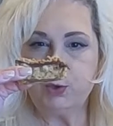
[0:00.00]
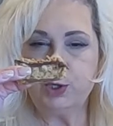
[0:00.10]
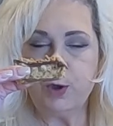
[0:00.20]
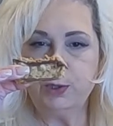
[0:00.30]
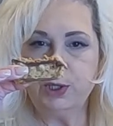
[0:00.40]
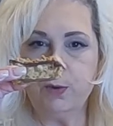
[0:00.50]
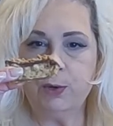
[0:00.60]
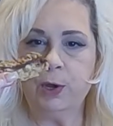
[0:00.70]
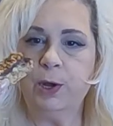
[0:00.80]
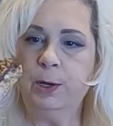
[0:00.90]
So, so
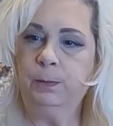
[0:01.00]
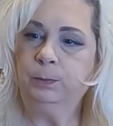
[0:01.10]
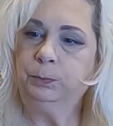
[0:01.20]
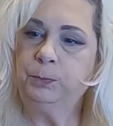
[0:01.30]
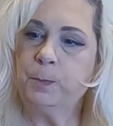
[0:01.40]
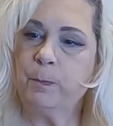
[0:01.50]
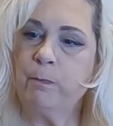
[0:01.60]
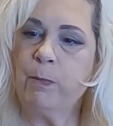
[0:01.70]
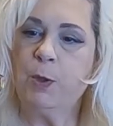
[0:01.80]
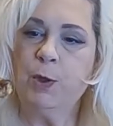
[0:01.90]
good.
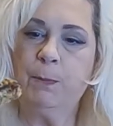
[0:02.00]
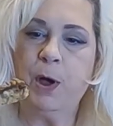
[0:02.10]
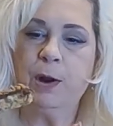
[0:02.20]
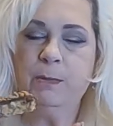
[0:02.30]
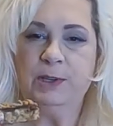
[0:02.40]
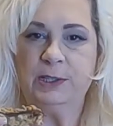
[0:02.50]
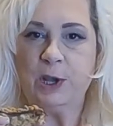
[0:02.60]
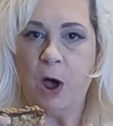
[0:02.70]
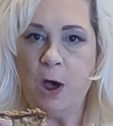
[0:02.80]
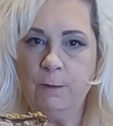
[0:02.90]
The bottom is
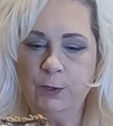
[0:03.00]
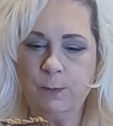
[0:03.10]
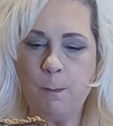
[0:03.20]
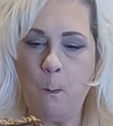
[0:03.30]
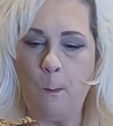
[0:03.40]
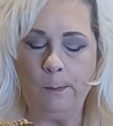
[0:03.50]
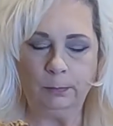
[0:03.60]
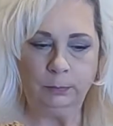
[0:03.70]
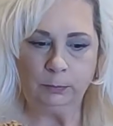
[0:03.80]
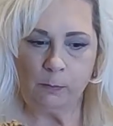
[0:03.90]
soft,
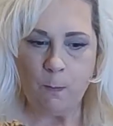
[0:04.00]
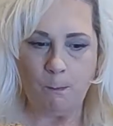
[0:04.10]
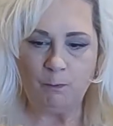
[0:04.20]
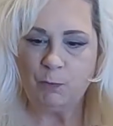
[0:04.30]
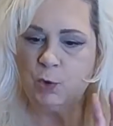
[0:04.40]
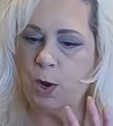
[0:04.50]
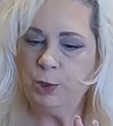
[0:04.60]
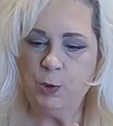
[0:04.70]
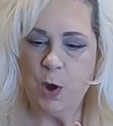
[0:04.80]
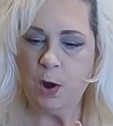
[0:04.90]
not
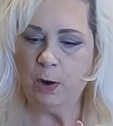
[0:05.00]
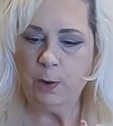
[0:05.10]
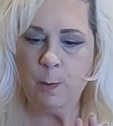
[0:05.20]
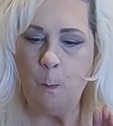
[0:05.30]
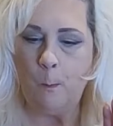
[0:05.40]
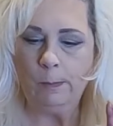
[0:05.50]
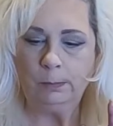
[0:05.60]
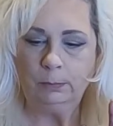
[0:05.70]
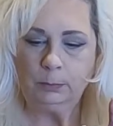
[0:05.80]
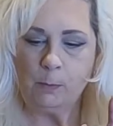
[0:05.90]
too hard.
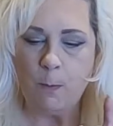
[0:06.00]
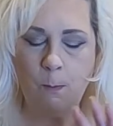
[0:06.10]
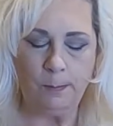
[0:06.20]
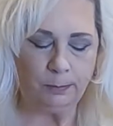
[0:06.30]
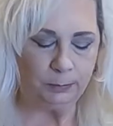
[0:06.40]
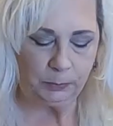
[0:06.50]
Mmm.